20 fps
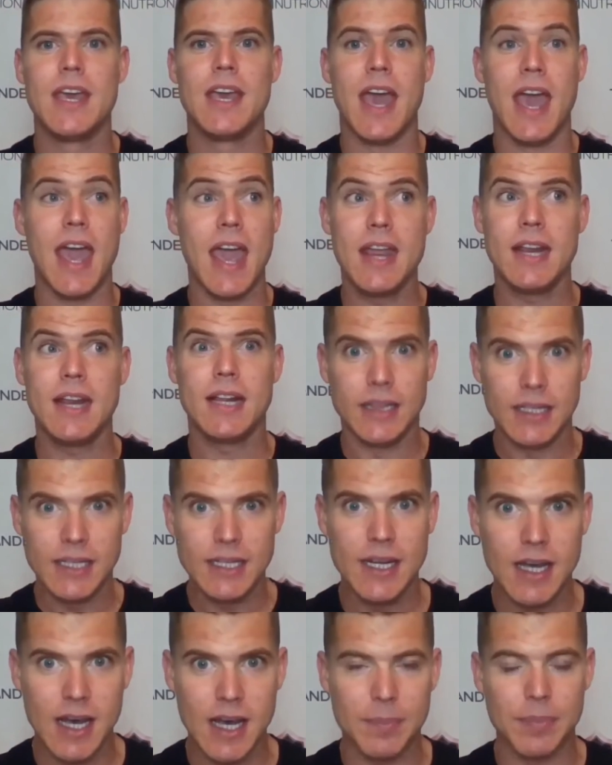and clean
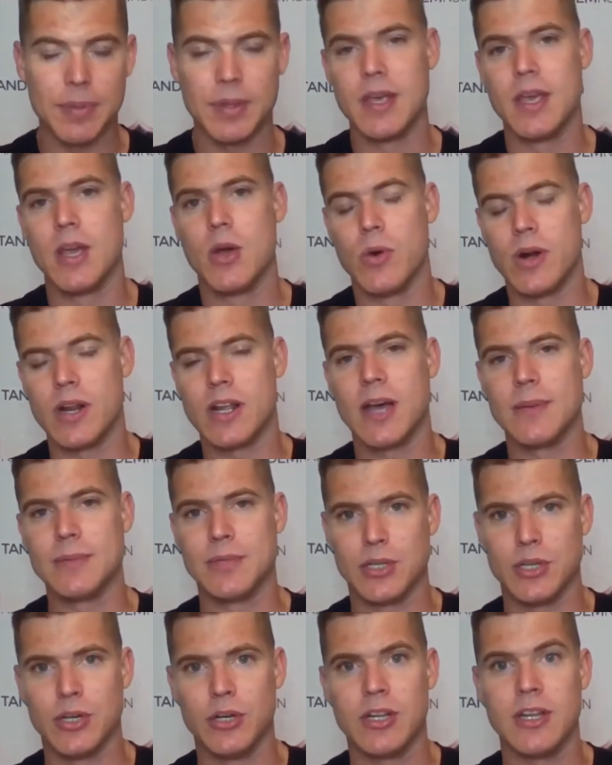up when it comes to
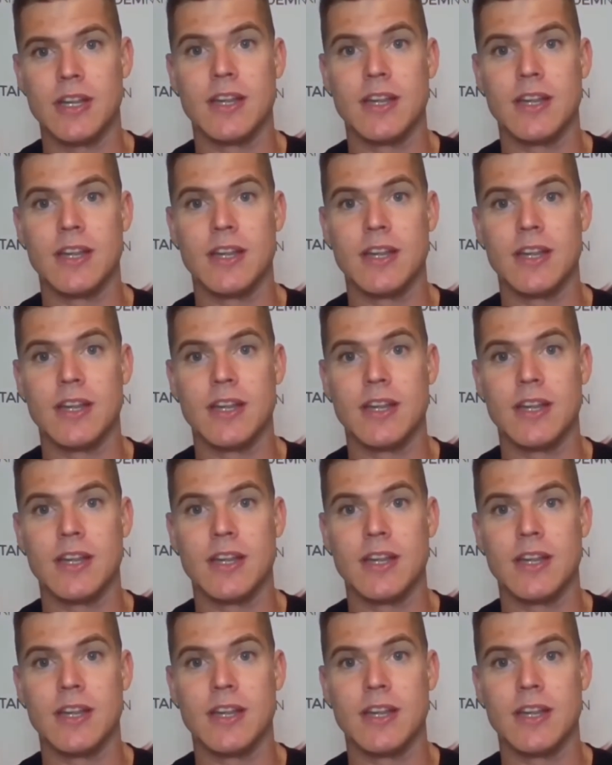cooking,